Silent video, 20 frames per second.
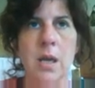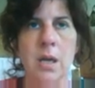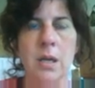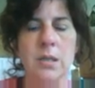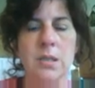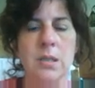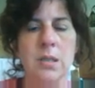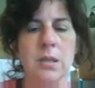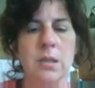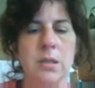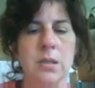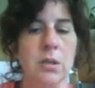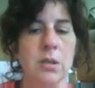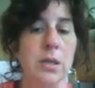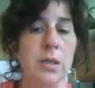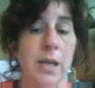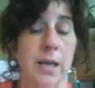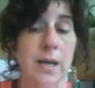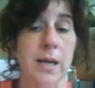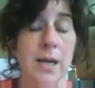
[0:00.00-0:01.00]
to
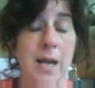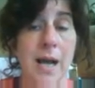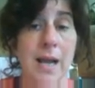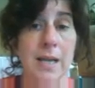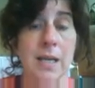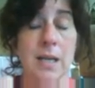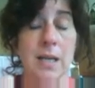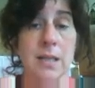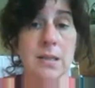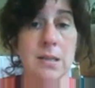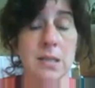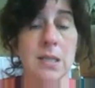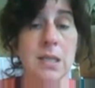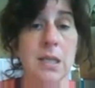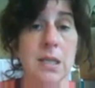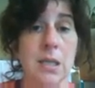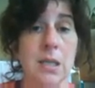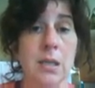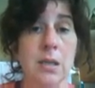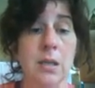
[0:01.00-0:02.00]
look at it. I can
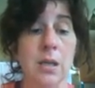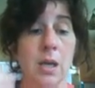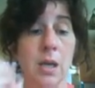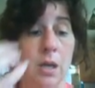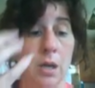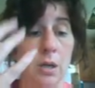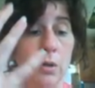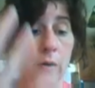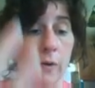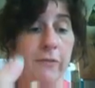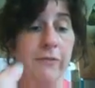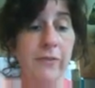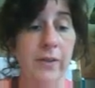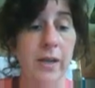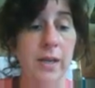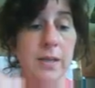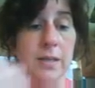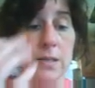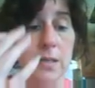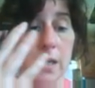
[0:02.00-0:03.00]
see your
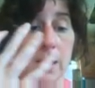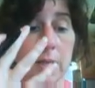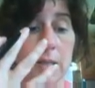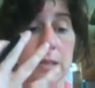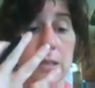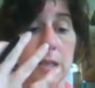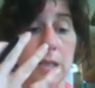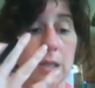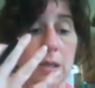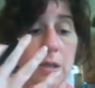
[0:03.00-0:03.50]
face. I can see